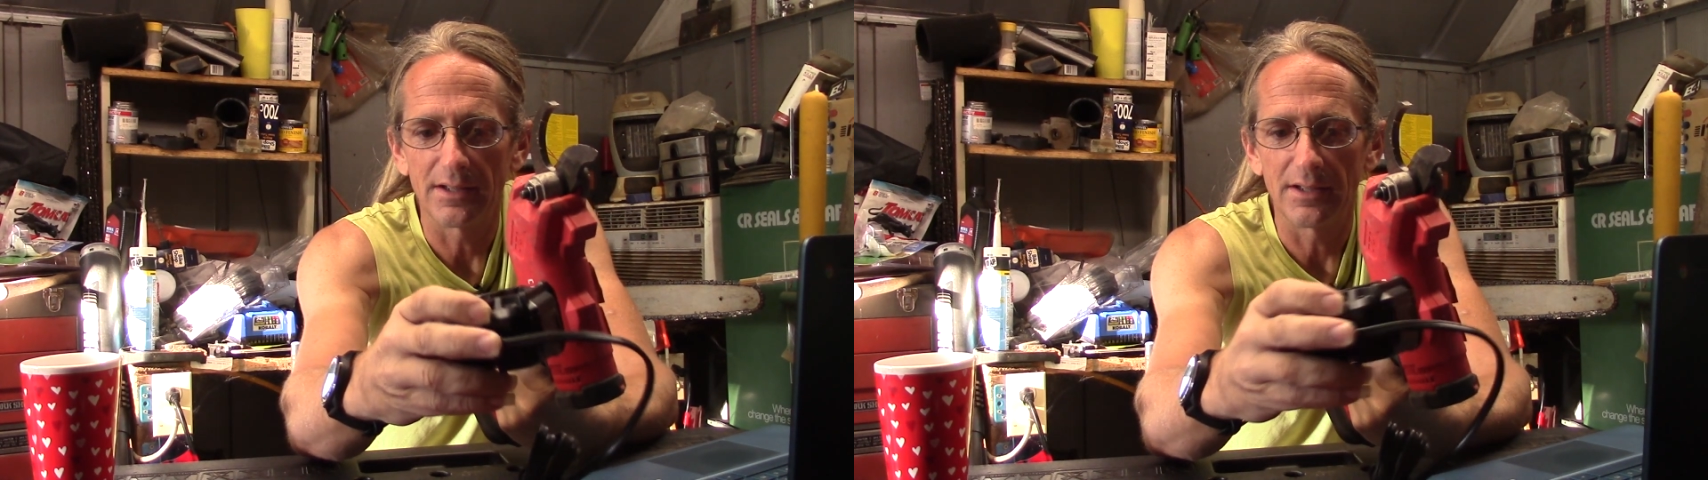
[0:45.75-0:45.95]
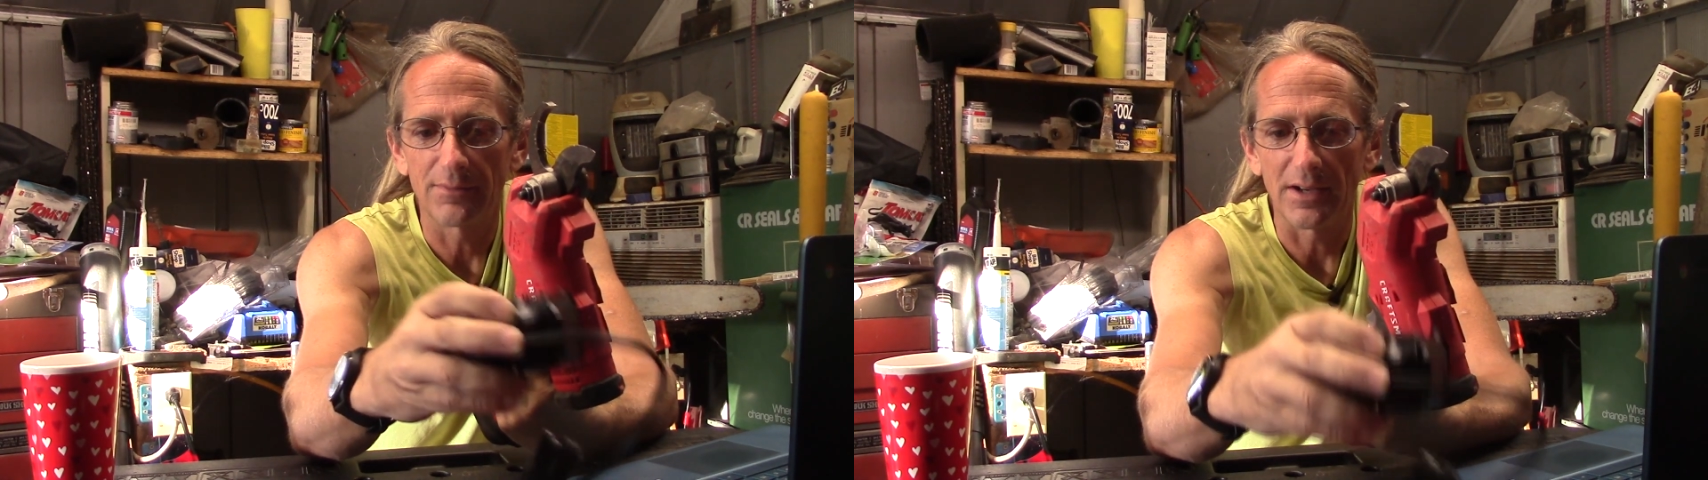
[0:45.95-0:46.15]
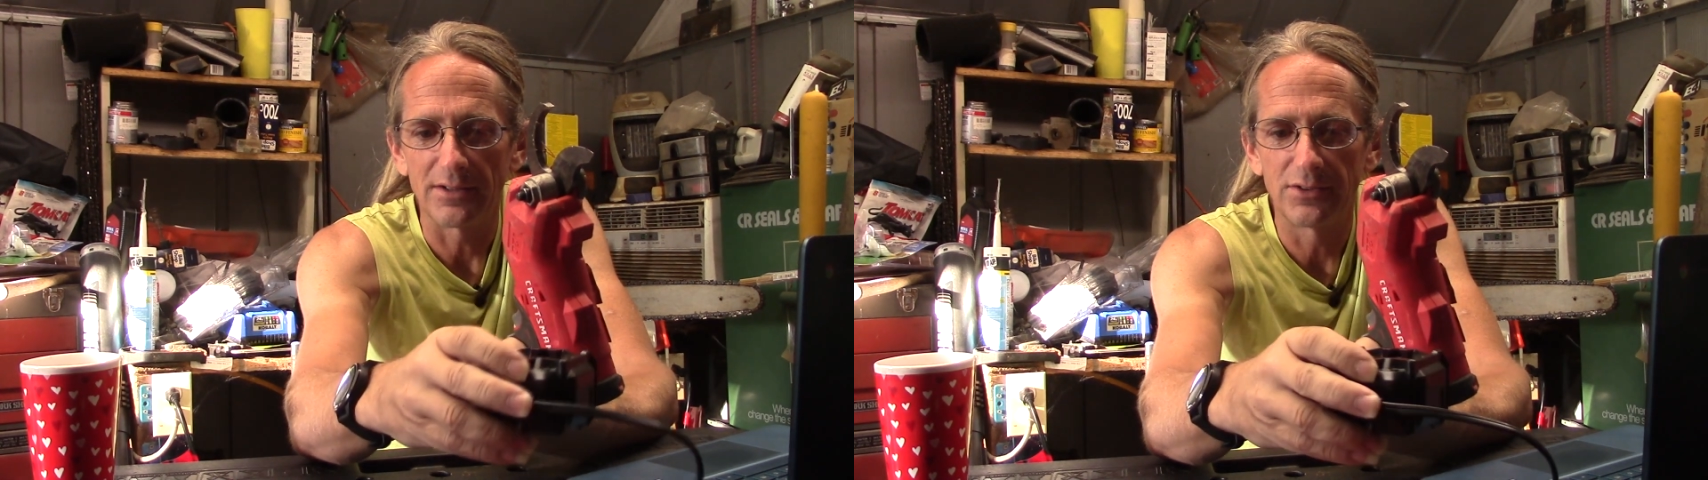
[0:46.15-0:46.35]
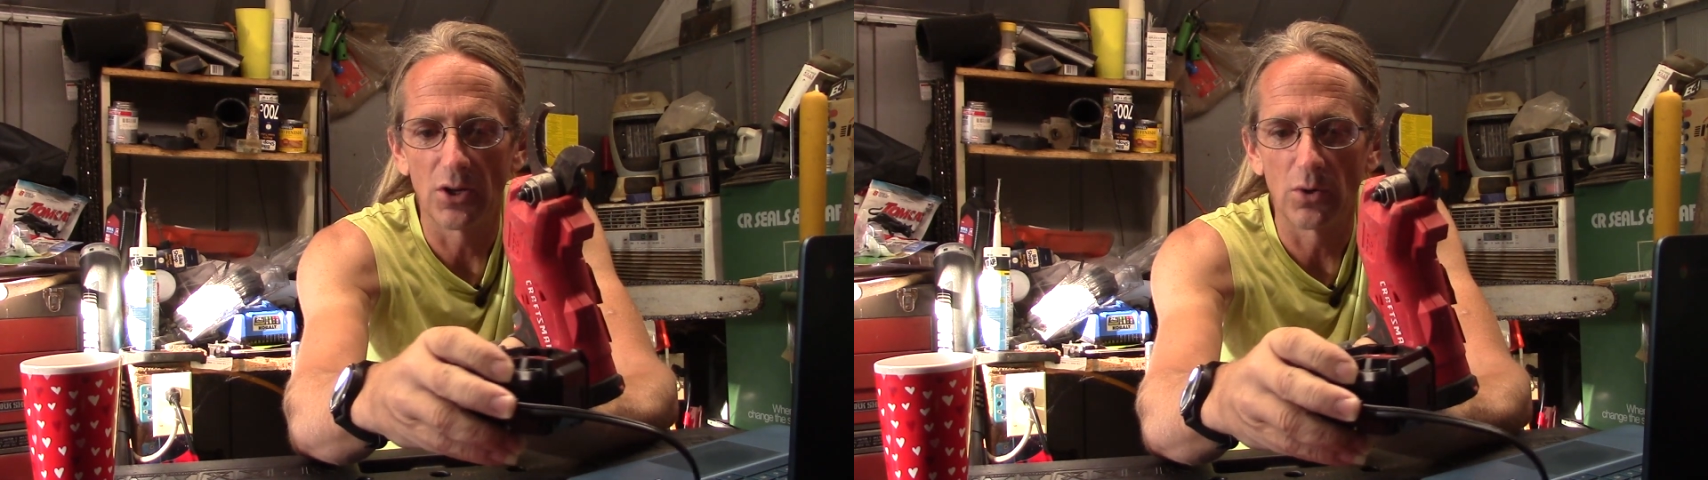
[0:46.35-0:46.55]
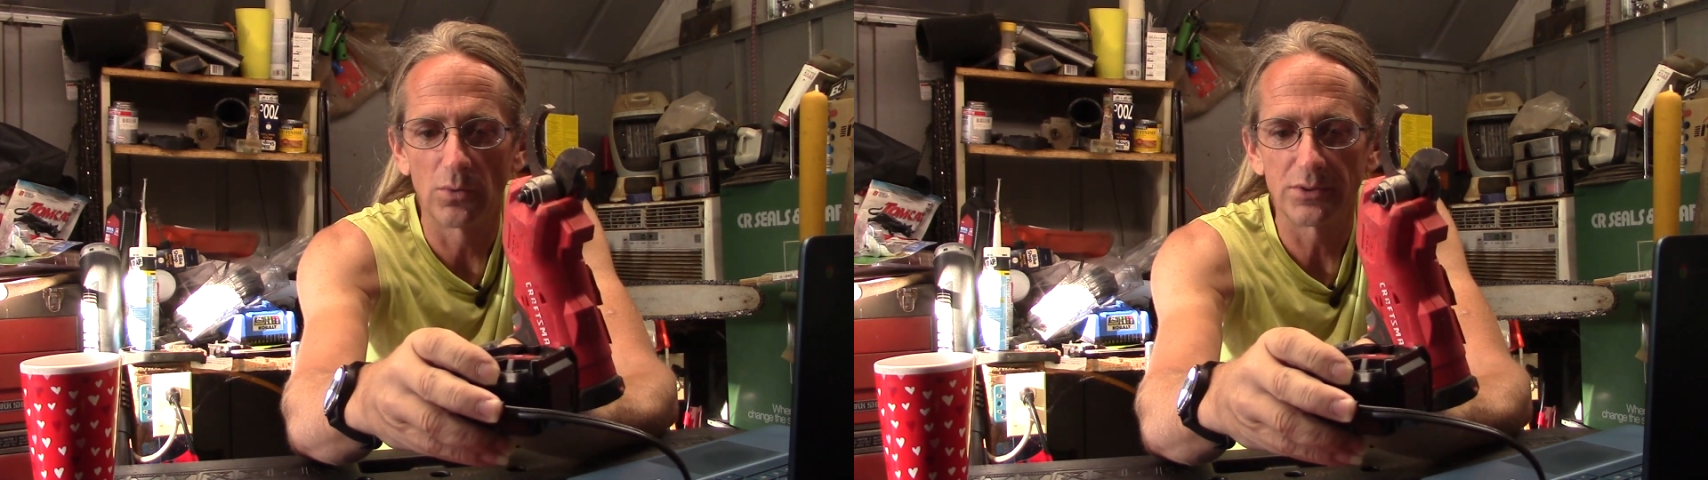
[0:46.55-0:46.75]
if I
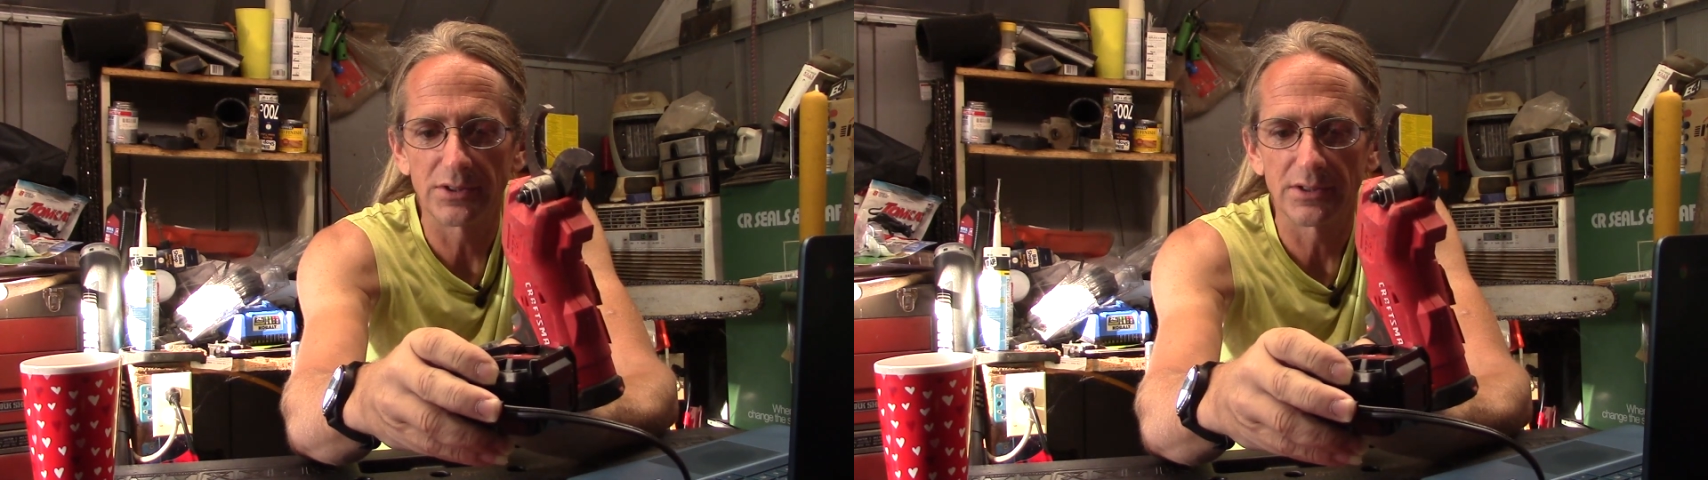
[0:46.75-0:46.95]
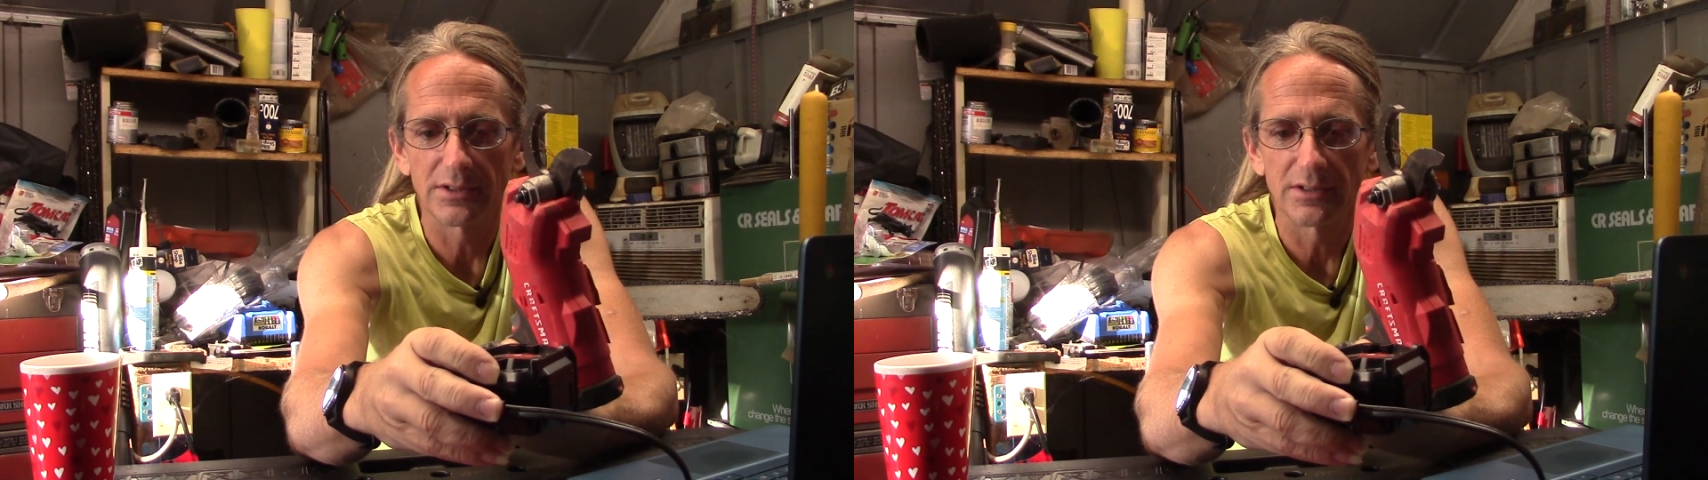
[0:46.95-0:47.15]
don't